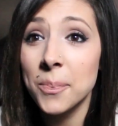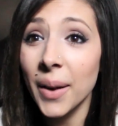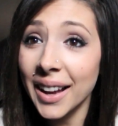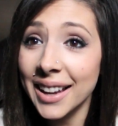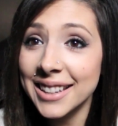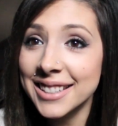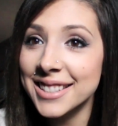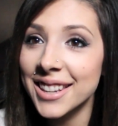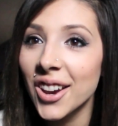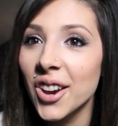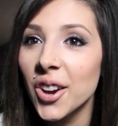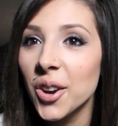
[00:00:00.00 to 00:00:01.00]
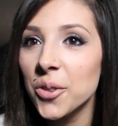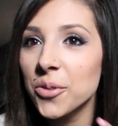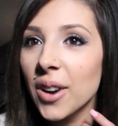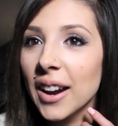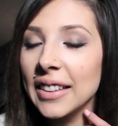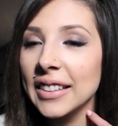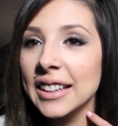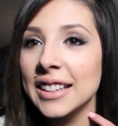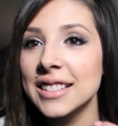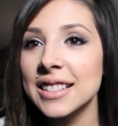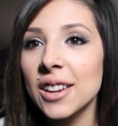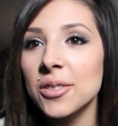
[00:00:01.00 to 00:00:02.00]
But Riley
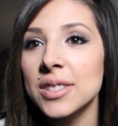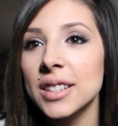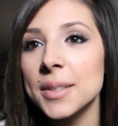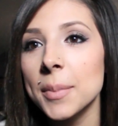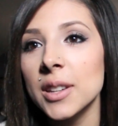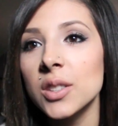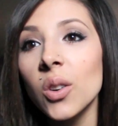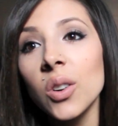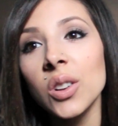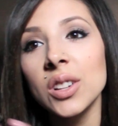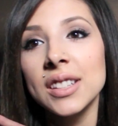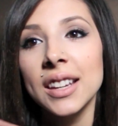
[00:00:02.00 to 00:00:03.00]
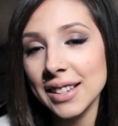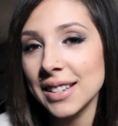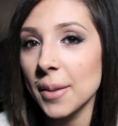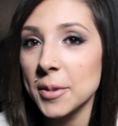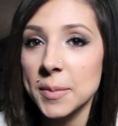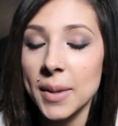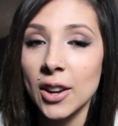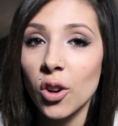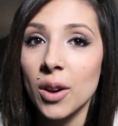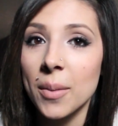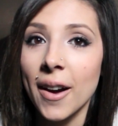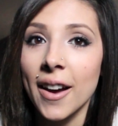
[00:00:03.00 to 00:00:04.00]
is now six months old and time has been
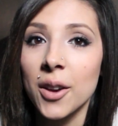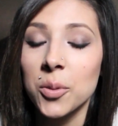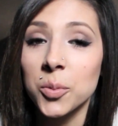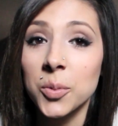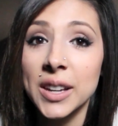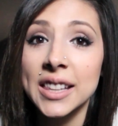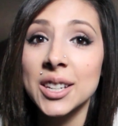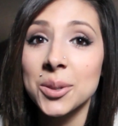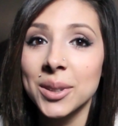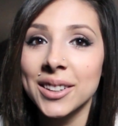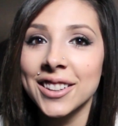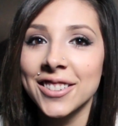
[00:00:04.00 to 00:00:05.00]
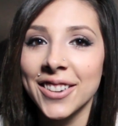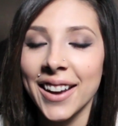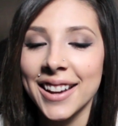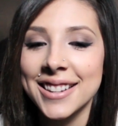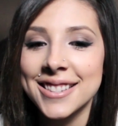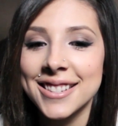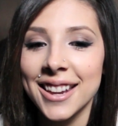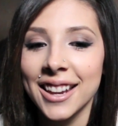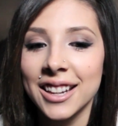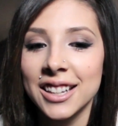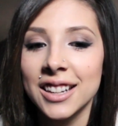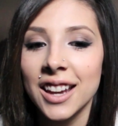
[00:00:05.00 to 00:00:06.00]
going by really, really fast
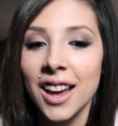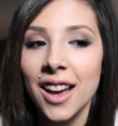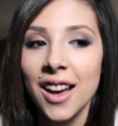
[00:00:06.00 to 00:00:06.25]
and